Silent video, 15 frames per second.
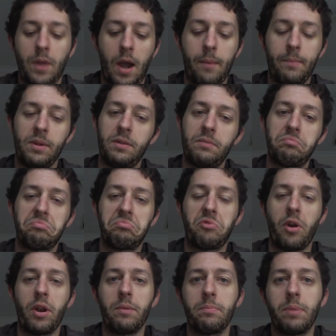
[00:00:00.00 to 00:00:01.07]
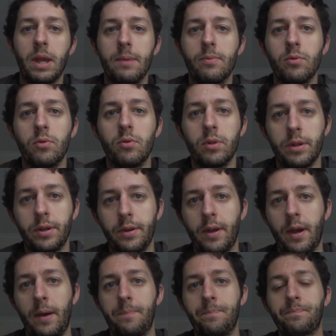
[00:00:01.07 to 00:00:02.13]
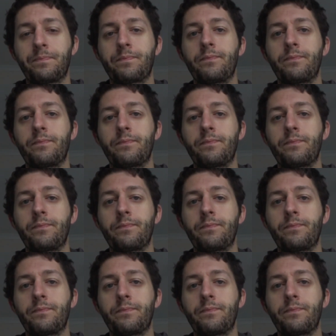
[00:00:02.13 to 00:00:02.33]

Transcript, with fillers: Um, he threatened people and um,